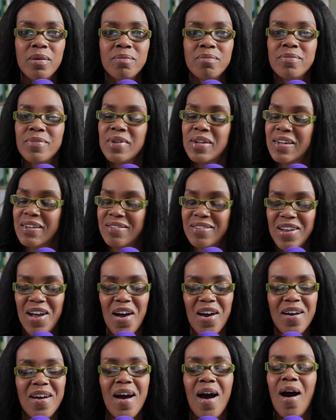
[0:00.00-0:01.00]
Let's
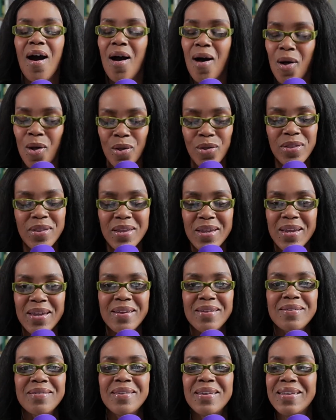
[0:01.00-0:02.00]
talk all
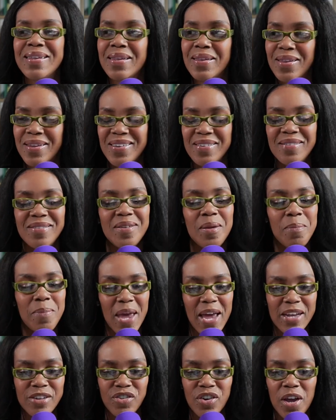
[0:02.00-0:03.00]
things this
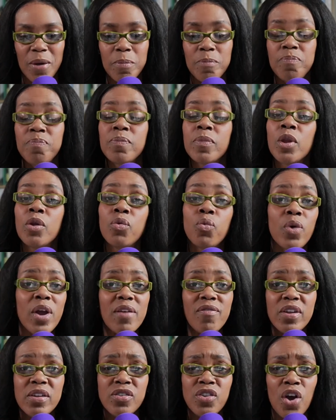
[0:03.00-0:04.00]
matchup.
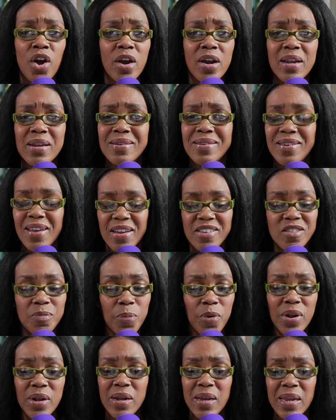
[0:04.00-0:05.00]
Ravens are in
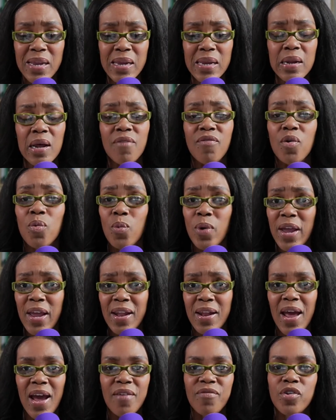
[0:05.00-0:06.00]
desperate need of a win
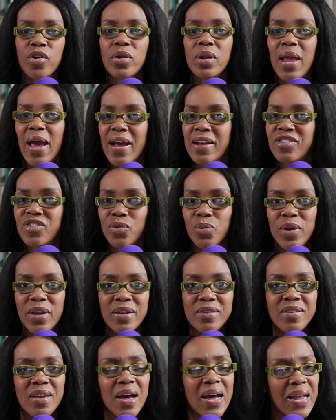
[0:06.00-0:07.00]
after last
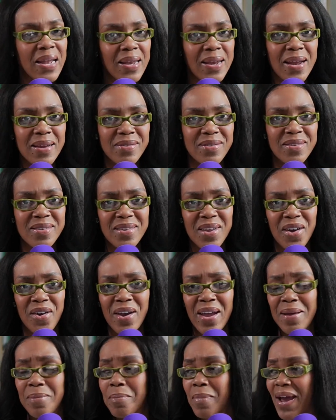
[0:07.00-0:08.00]
week's unnecessary
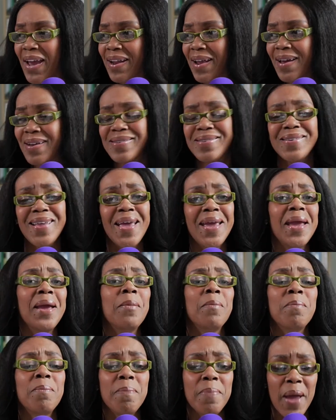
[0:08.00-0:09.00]
and, might I say,
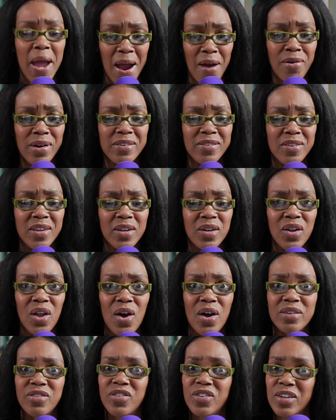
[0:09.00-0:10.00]
embarrassing
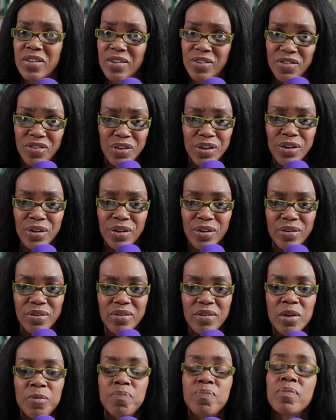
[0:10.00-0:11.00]
loss to the Steelers.
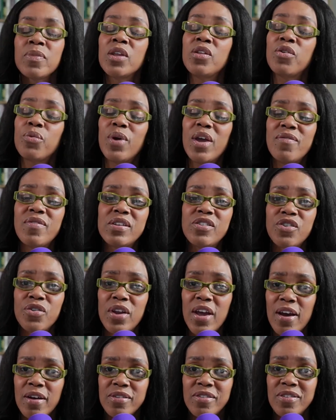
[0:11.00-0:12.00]
The Ravens are
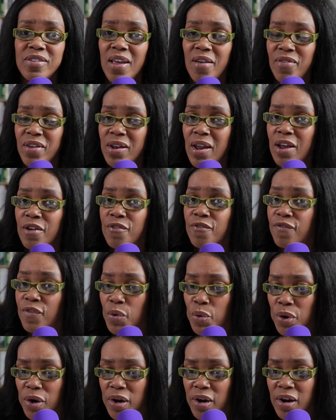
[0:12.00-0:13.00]
now
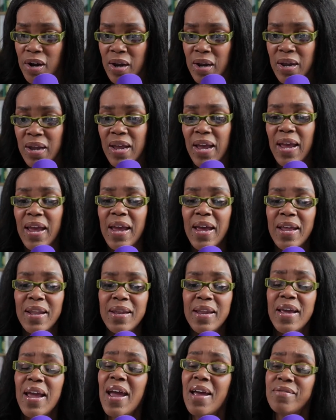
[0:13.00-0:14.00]
7-4, and
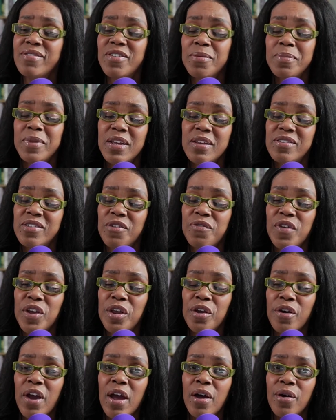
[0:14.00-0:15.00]
they have some things to
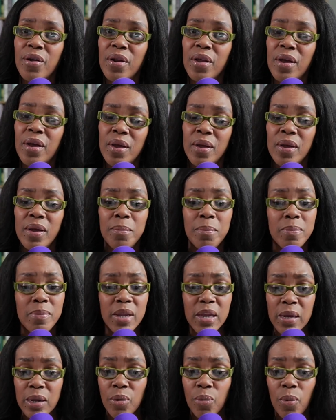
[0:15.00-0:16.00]
figure out.
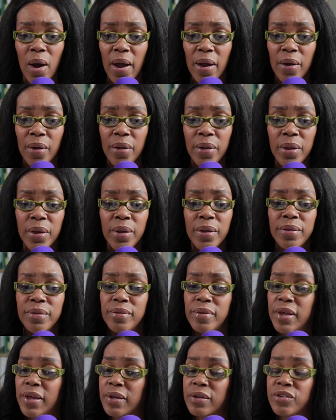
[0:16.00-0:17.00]
Meanwhile,
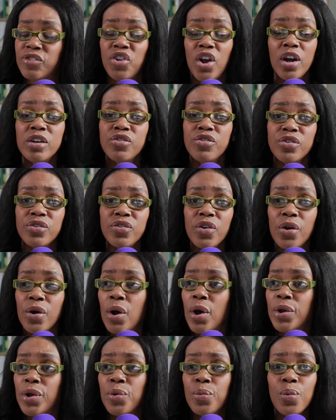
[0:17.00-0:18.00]
the Chargers are
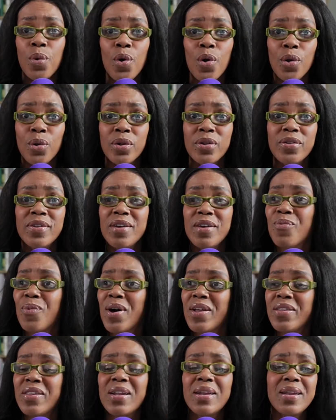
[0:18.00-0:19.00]
on a roll. They've
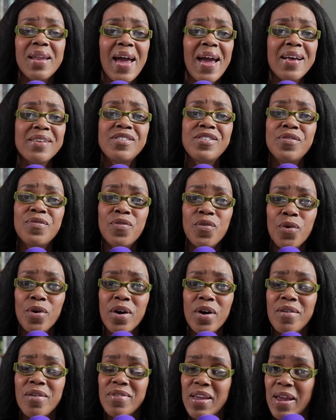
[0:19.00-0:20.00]
won the last 4
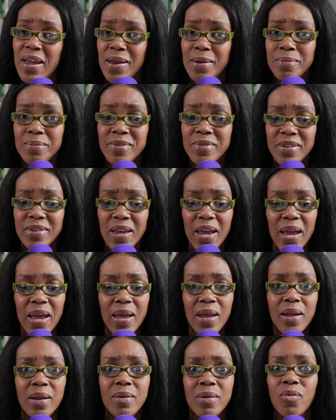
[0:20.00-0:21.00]
of games,
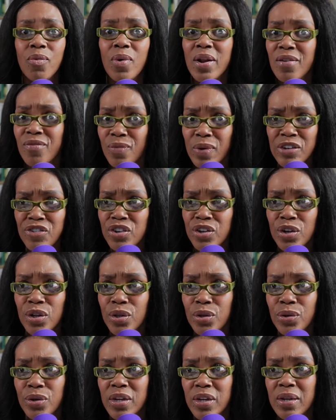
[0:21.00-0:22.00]
and one of which
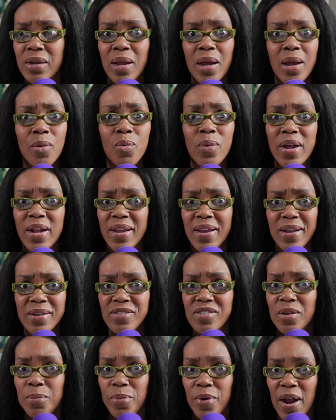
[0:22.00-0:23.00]
included a win against
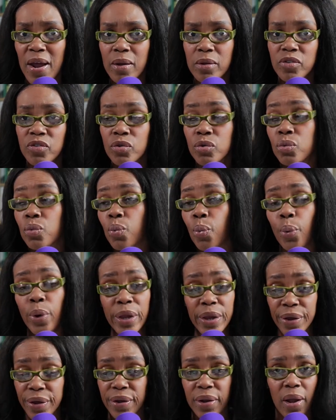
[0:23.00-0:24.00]
the Browns, who we
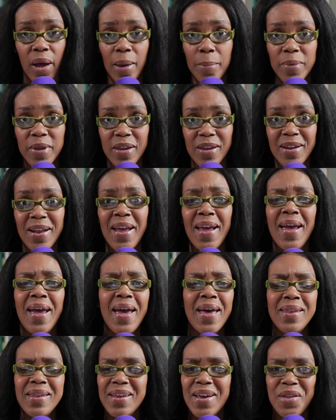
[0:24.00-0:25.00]
could not beat.
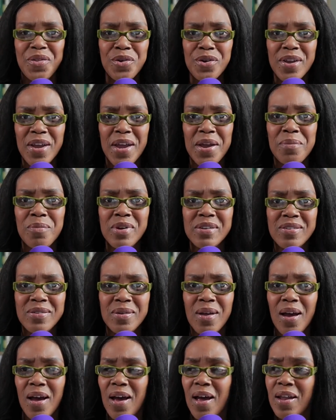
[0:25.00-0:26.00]
And the other game was
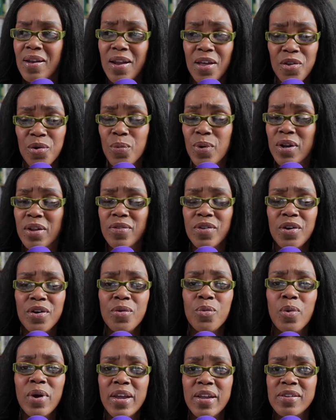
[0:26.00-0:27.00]
another one of their
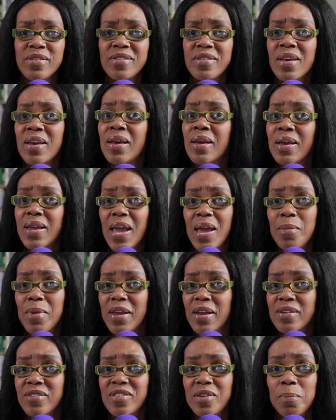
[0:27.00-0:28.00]
wins came
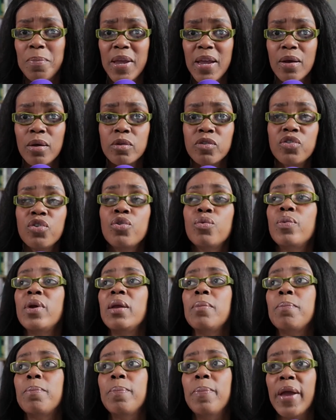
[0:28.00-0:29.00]
against the Bengals, who we
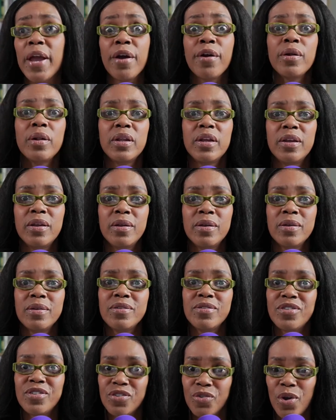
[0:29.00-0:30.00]
barely
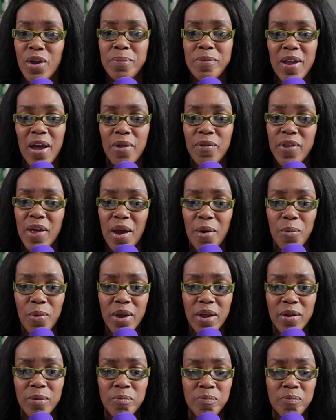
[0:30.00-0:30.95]
scraped out that win.